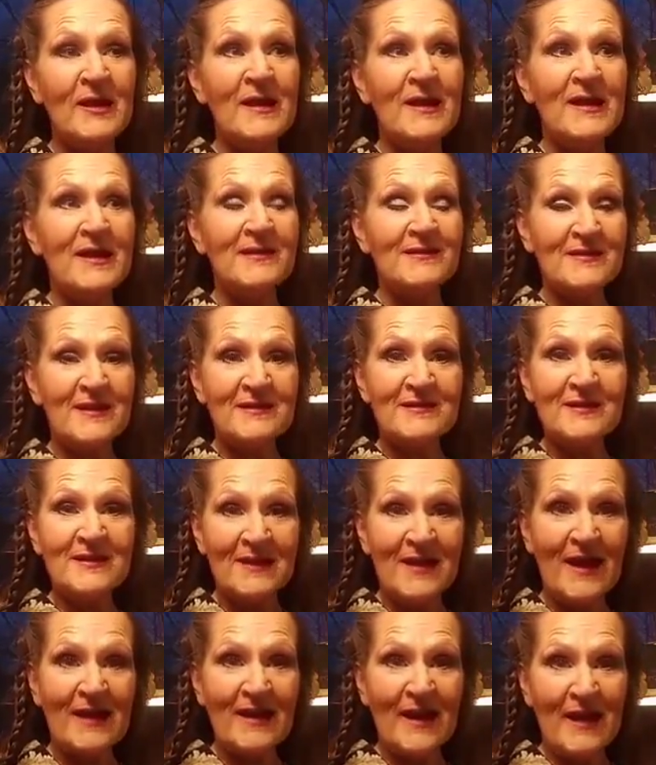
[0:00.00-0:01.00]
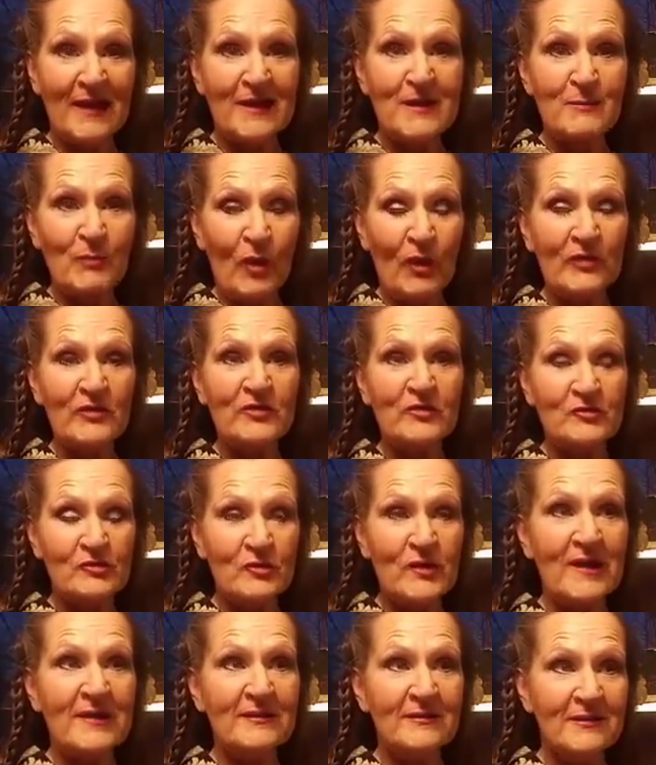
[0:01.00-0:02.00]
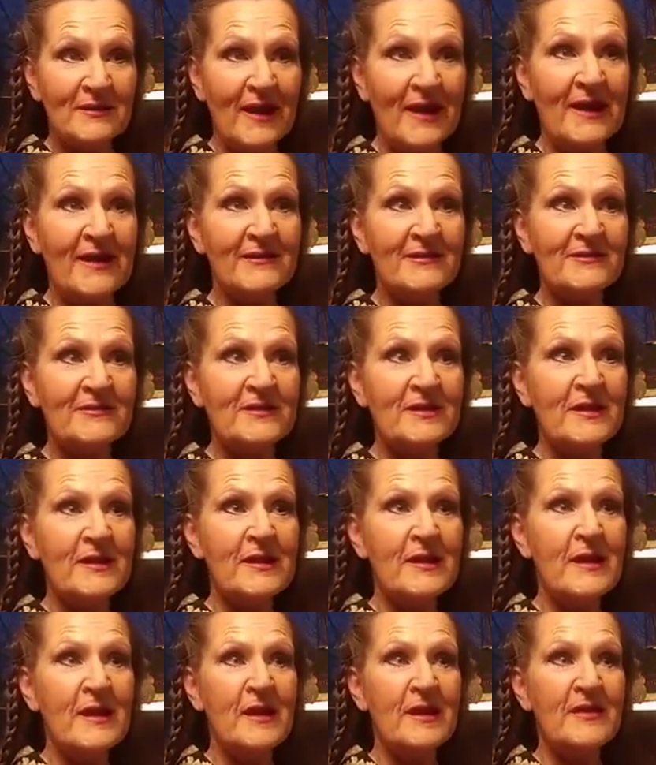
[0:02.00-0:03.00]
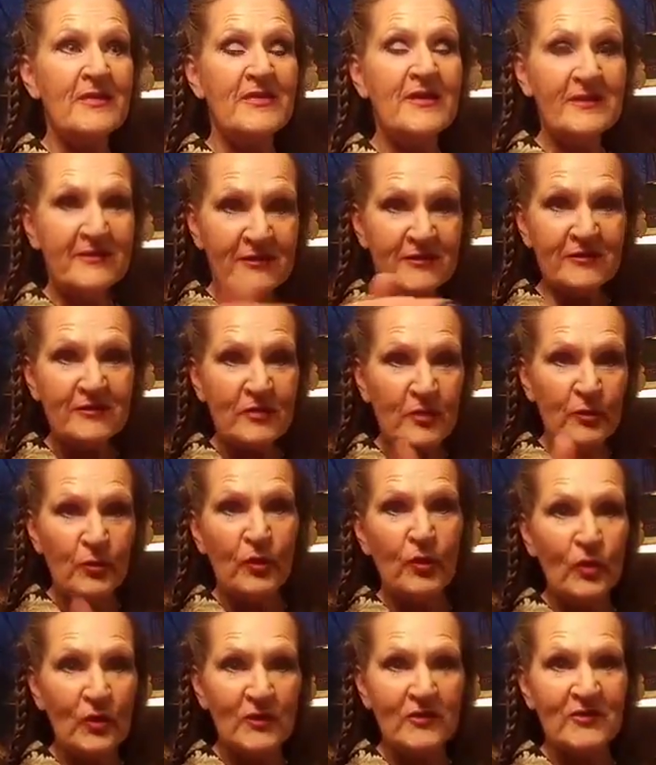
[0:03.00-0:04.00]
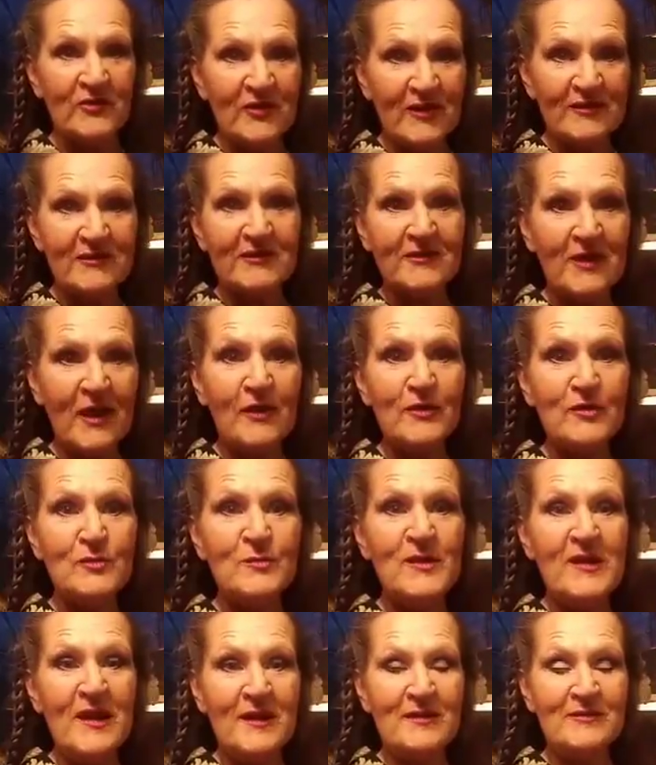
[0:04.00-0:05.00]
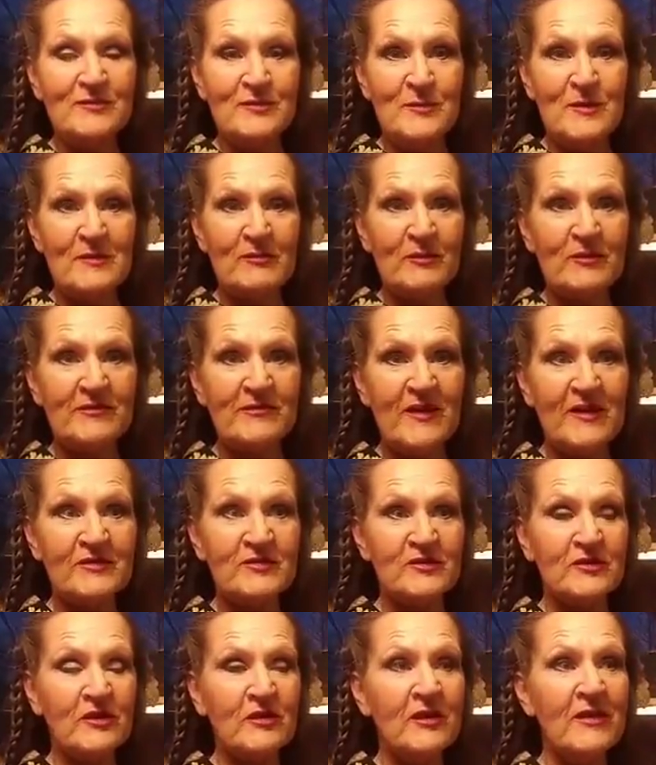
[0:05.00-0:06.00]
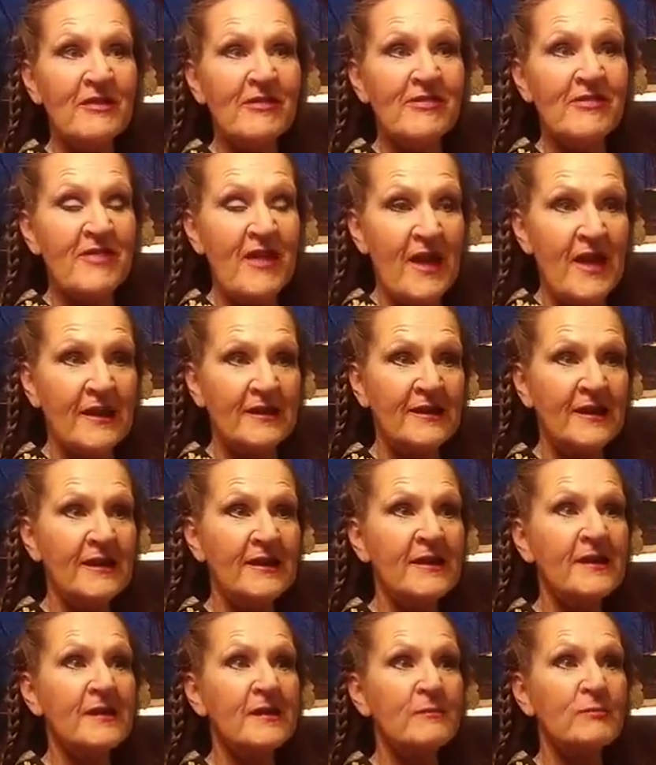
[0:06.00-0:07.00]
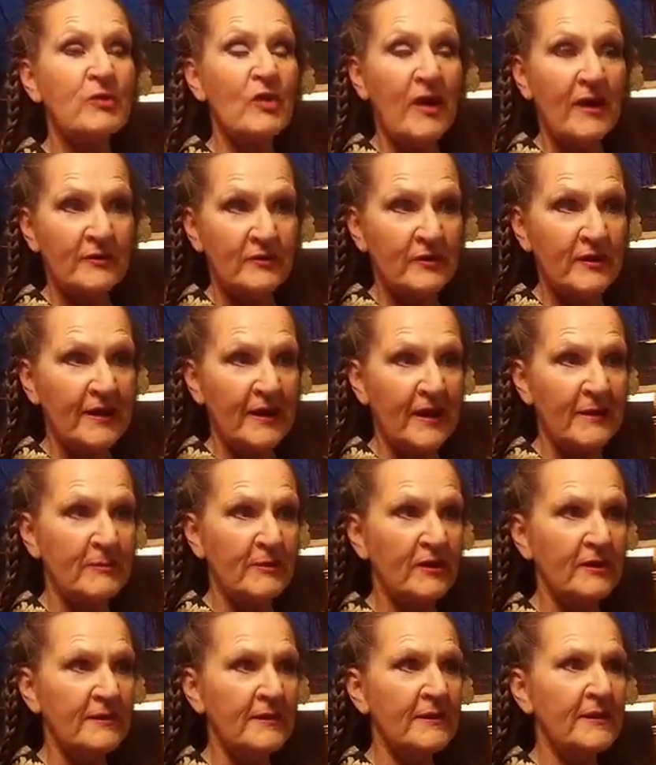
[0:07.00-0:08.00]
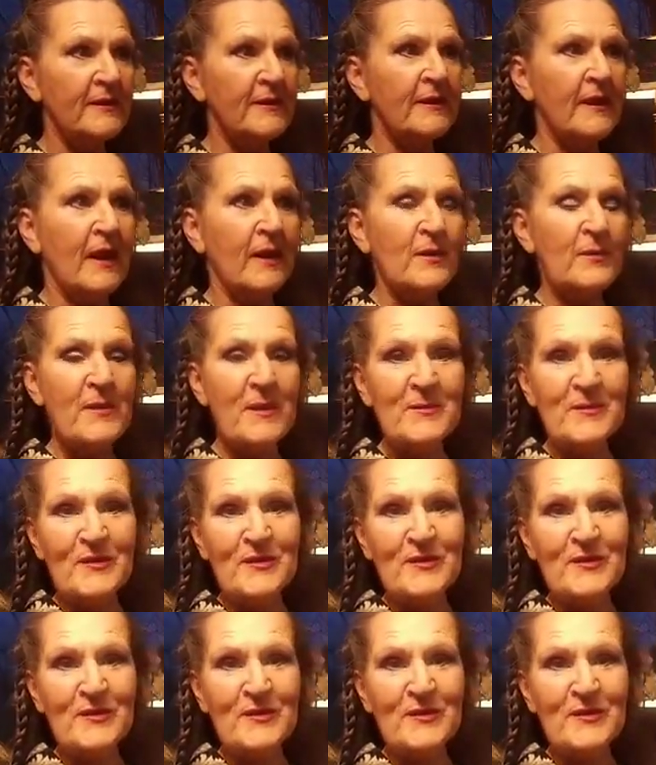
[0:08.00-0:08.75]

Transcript: It doesn't get any more straight-laced this is the rules, this is how you behave to be professional than Procter and Gamble. I remember